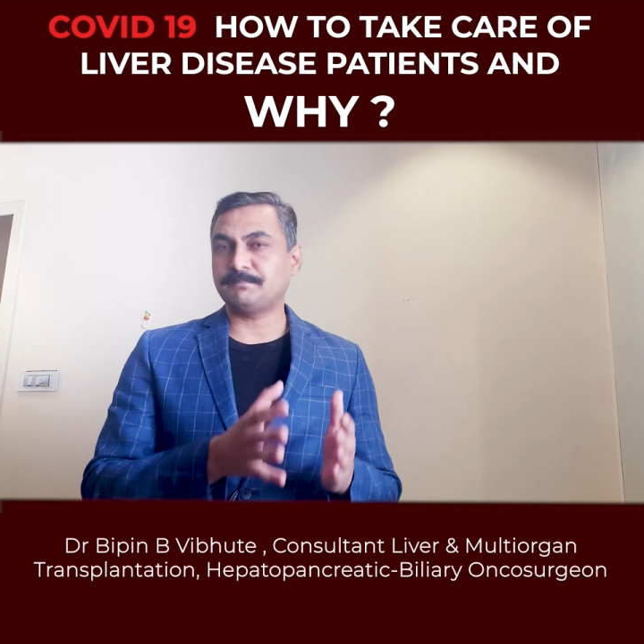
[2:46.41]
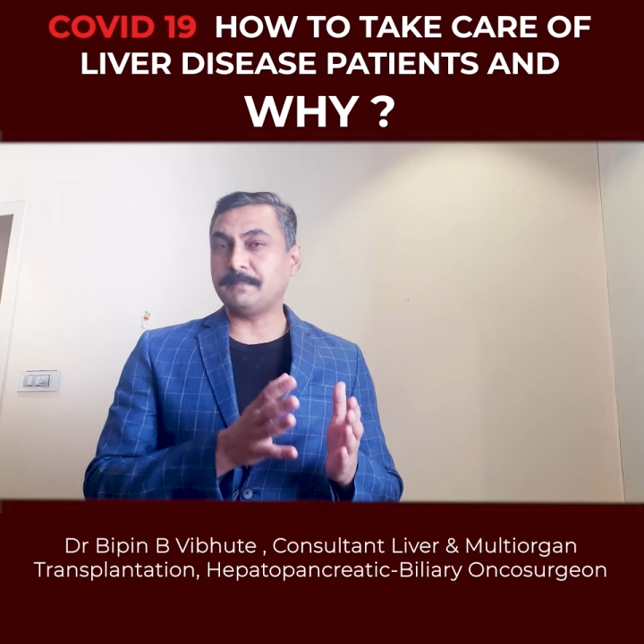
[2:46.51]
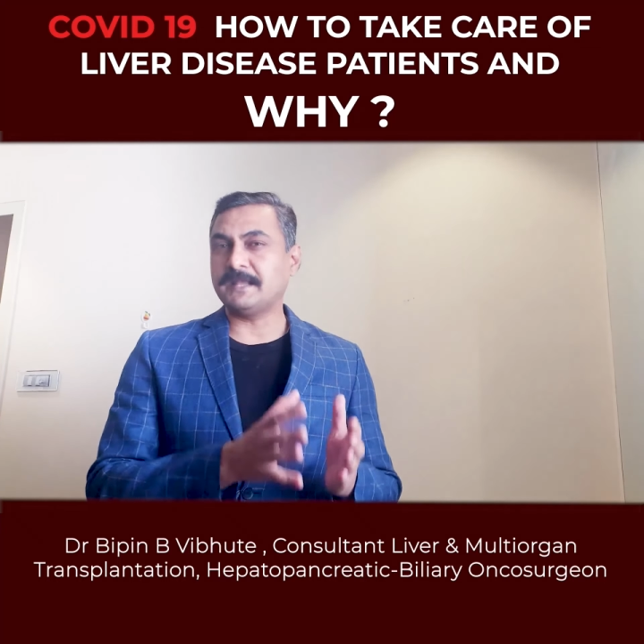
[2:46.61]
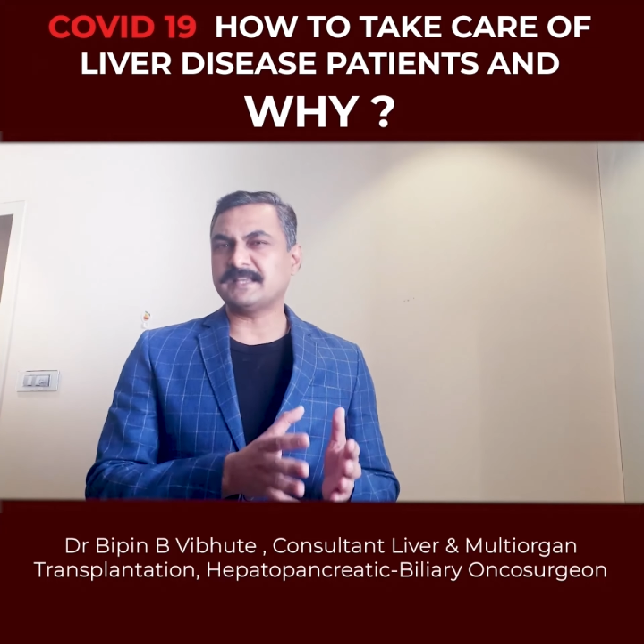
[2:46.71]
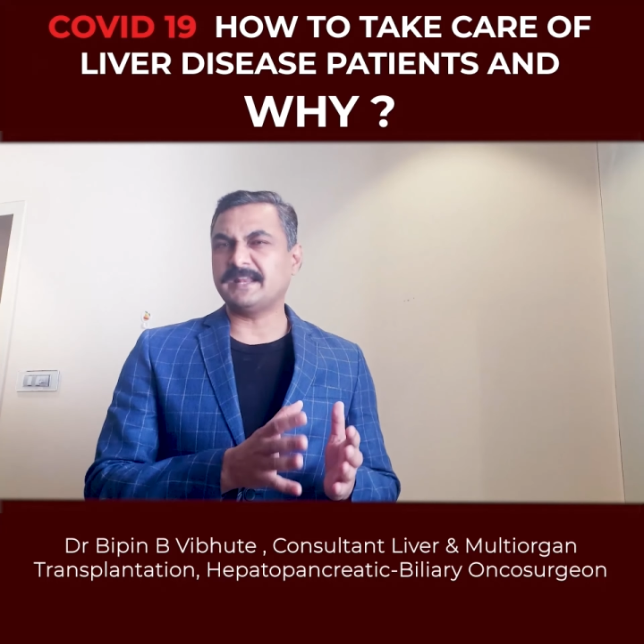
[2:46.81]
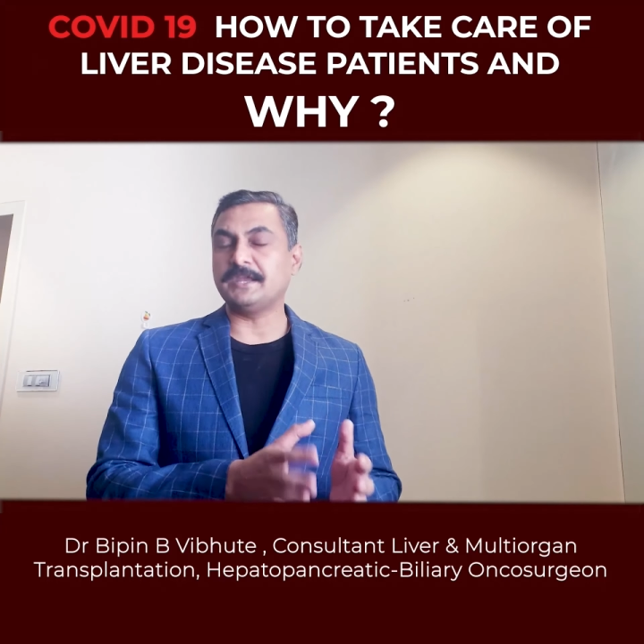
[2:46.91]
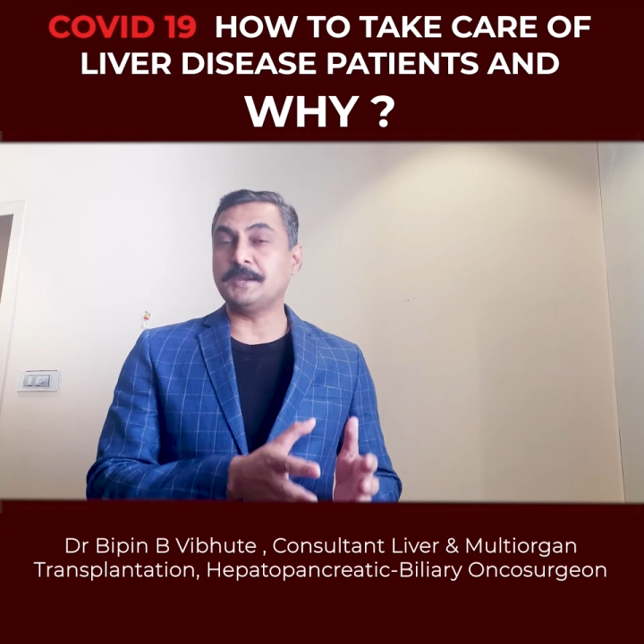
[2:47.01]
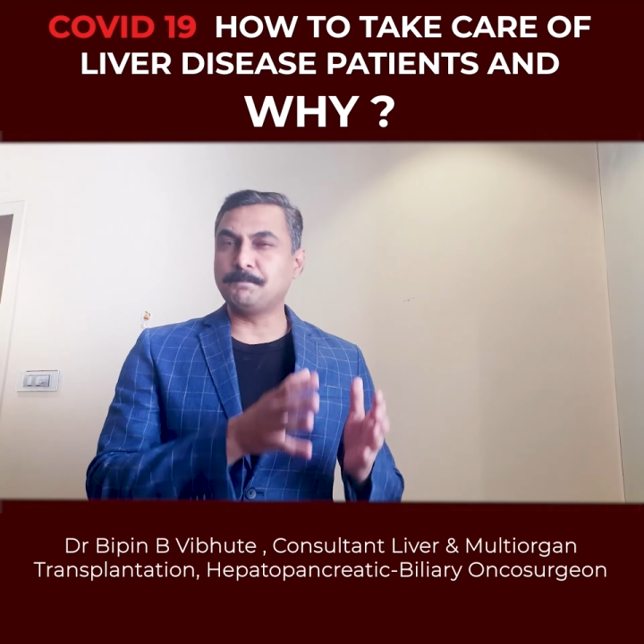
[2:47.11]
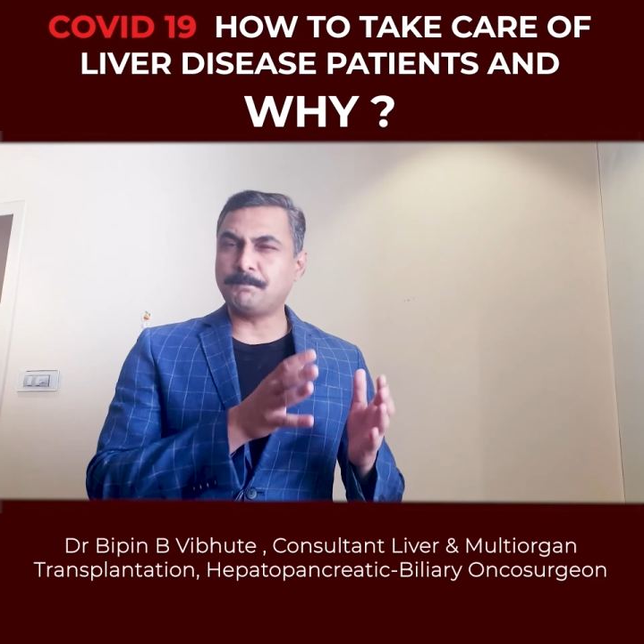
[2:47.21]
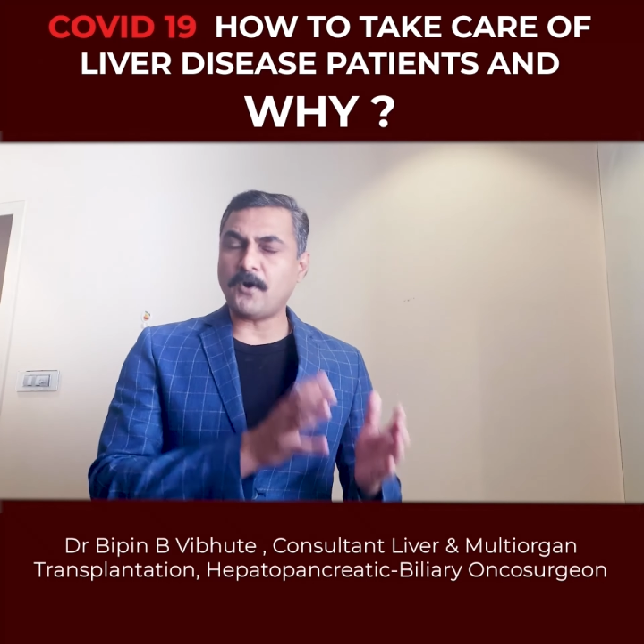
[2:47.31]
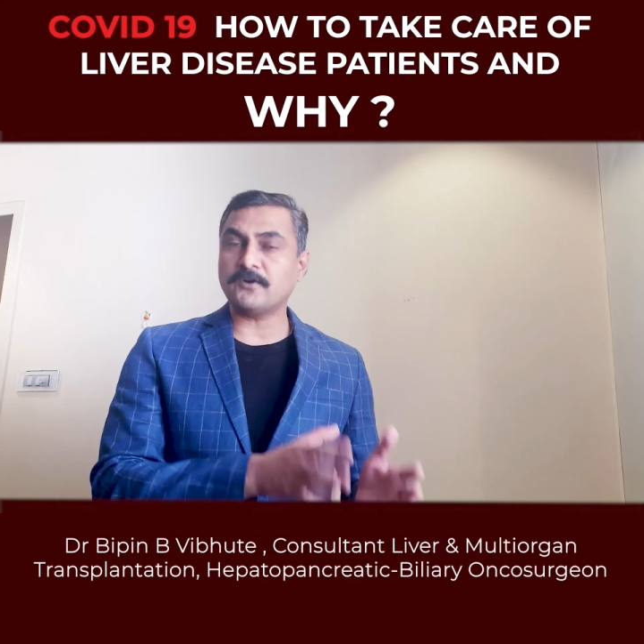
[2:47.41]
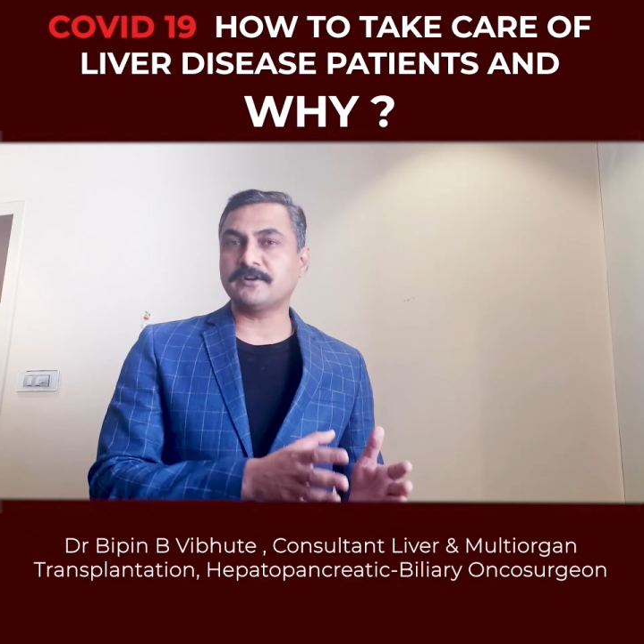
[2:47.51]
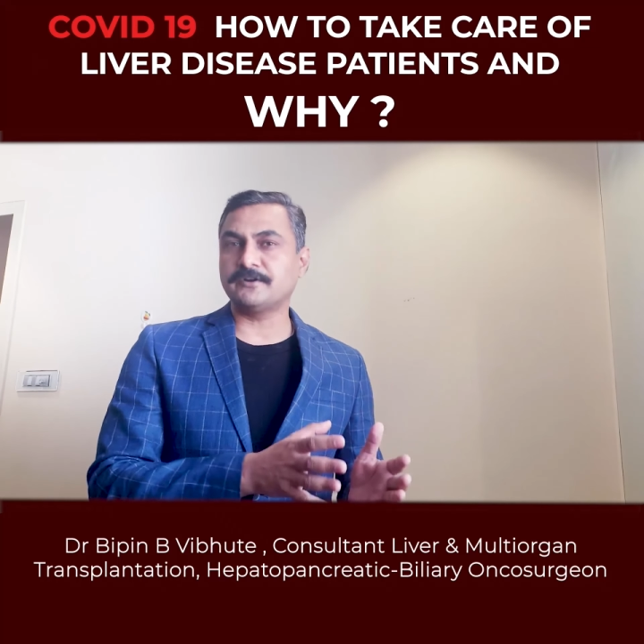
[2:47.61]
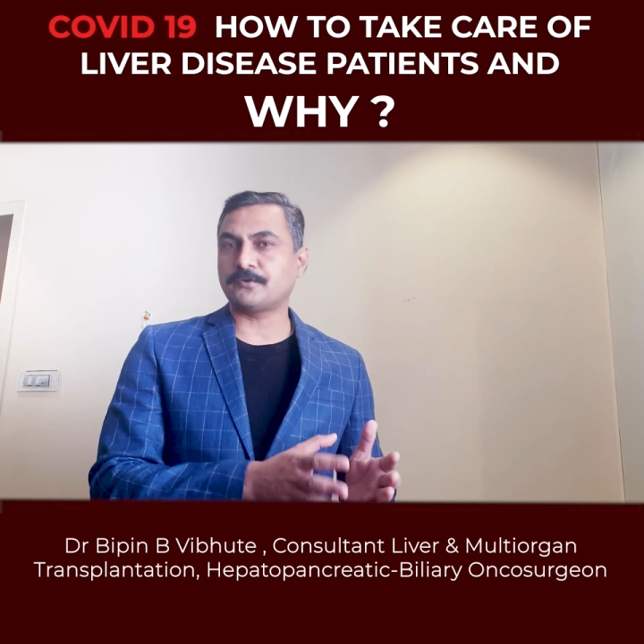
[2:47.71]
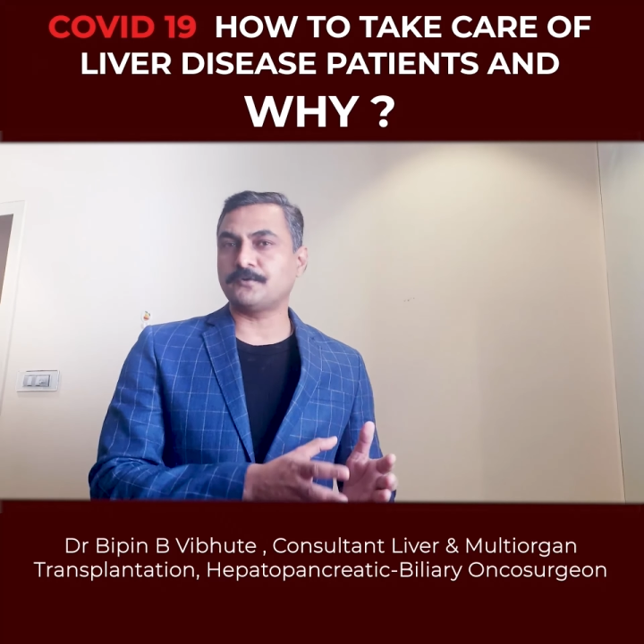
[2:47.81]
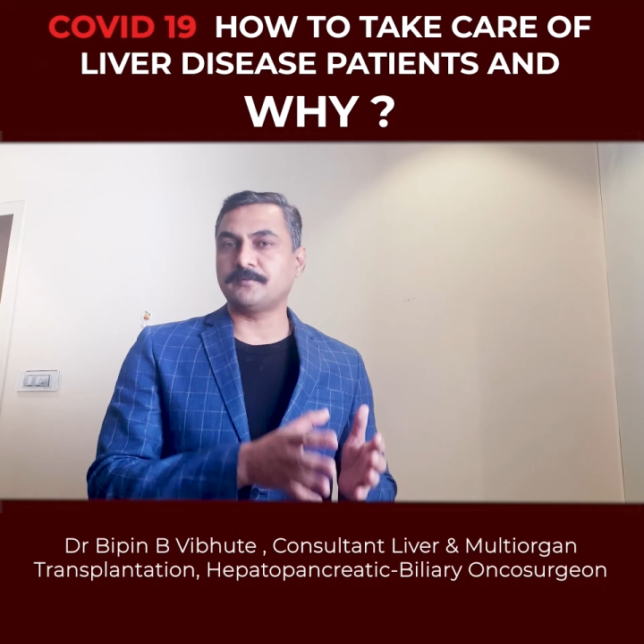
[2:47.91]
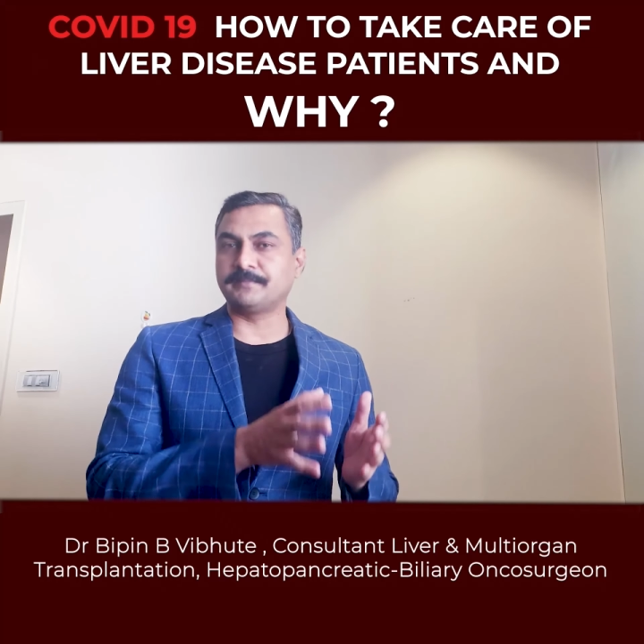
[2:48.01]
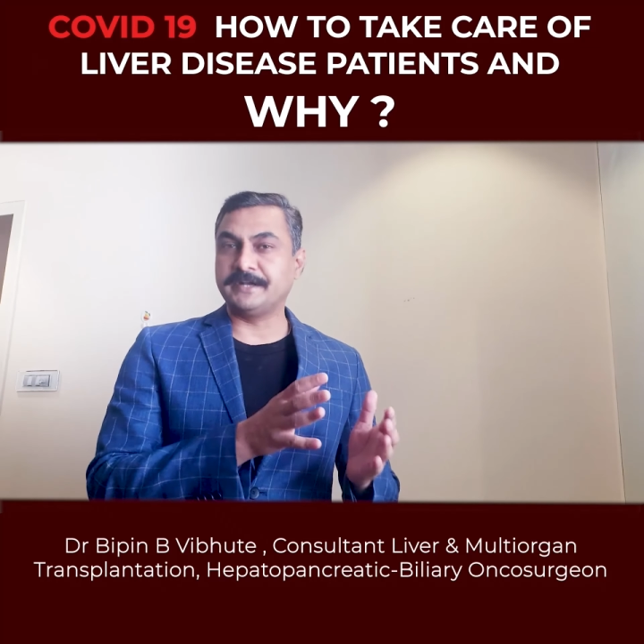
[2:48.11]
plays an important role of